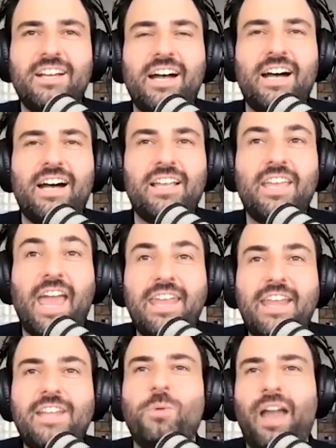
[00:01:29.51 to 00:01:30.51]
And
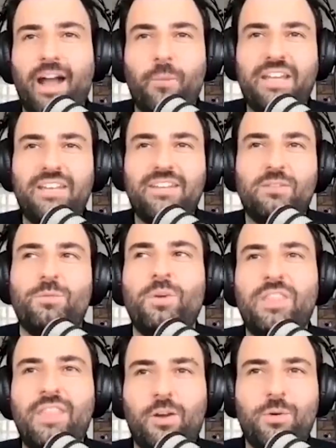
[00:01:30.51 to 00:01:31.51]
that's why I went
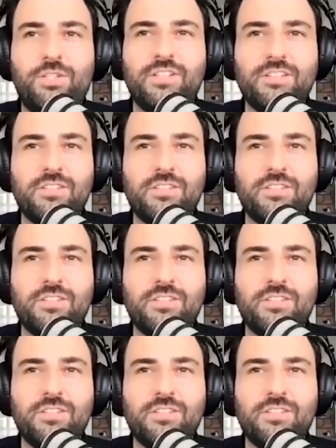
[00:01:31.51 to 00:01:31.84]
with that question,